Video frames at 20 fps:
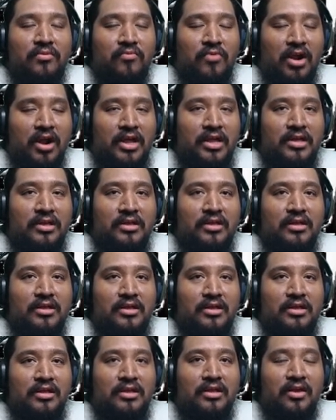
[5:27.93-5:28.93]
right,
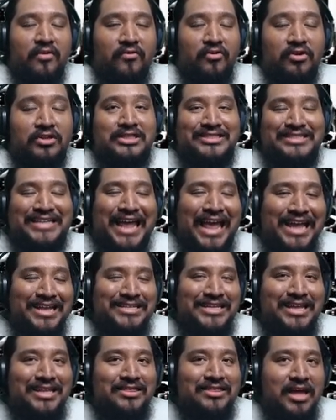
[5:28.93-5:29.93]
versus
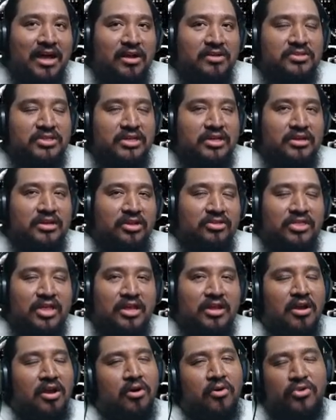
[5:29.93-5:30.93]
18,000, you
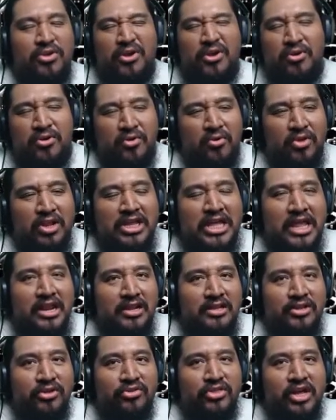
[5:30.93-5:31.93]
think, oh, you're only
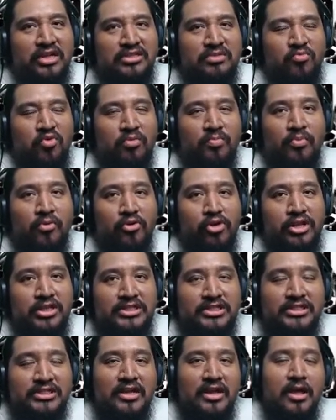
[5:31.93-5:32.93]
getting 2,000 more
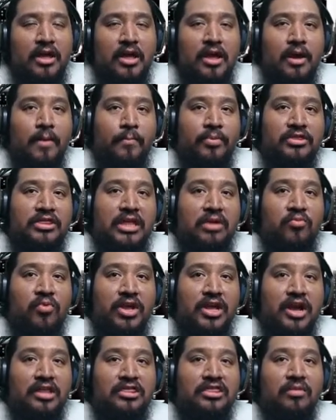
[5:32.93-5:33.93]
points, but then
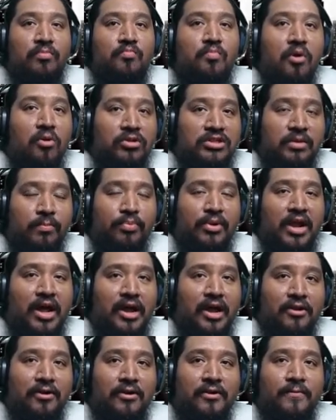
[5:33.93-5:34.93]
we got the
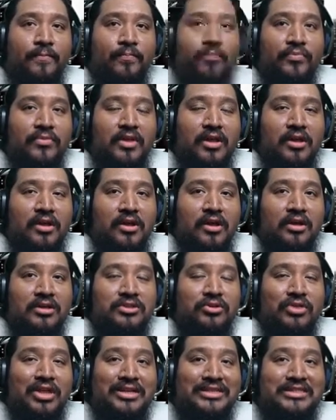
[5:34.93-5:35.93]
multiplier,
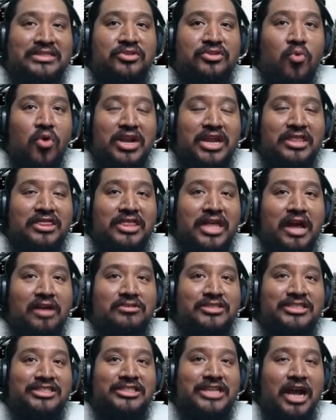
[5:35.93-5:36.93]
so then it's
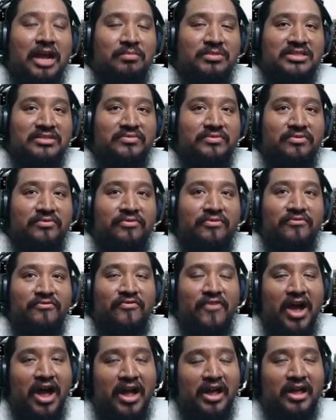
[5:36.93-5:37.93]
20,000 times
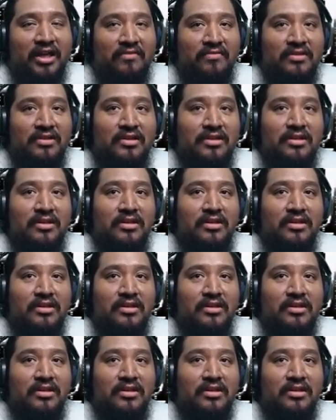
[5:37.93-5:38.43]
5,